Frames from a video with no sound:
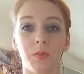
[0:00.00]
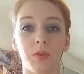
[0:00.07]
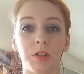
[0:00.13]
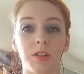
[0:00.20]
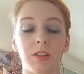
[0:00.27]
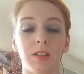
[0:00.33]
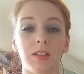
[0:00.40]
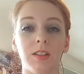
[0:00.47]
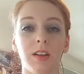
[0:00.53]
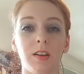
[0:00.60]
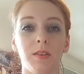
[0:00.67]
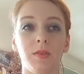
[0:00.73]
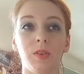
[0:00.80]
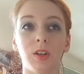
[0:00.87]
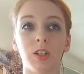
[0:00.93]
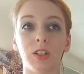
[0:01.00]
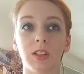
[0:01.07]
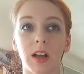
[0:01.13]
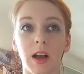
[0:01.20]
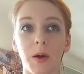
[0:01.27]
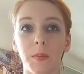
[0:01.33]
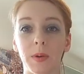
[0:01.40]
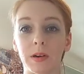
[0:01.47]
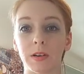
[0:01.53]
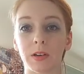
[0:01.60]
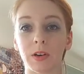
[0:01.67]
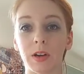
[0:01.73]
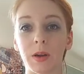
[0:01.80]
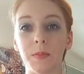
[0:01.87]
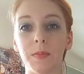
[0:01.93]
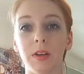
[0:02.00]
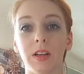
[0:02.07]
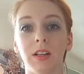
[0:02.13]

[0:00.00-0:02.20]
which is a French style buttercream.